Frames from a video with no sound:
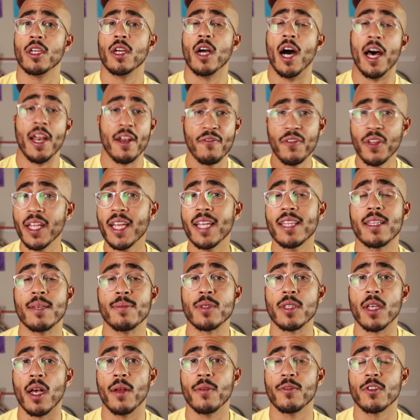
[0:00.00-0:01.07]
unaffiliate
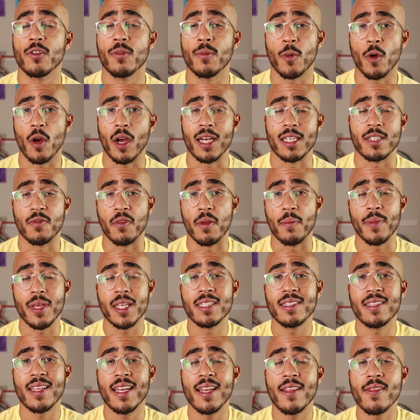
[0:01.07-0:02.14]
themselves from CrossFit
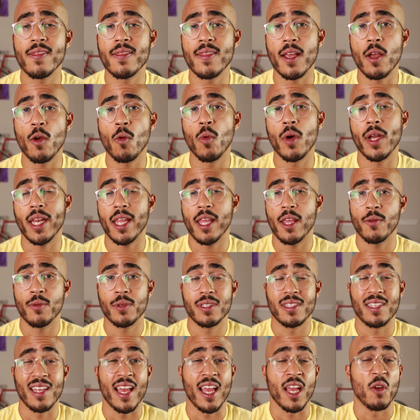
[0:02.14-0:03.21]
because they didn't think what he was
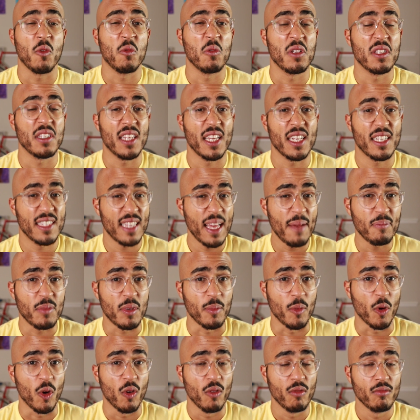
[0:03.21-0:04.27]
saying was
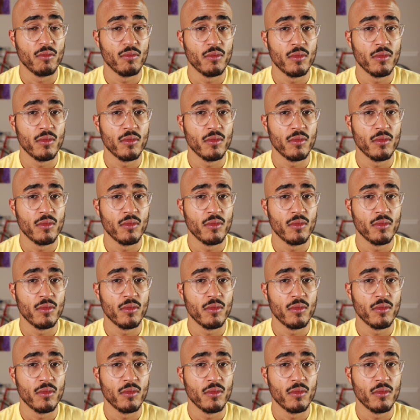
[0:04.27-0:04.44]
acceptable.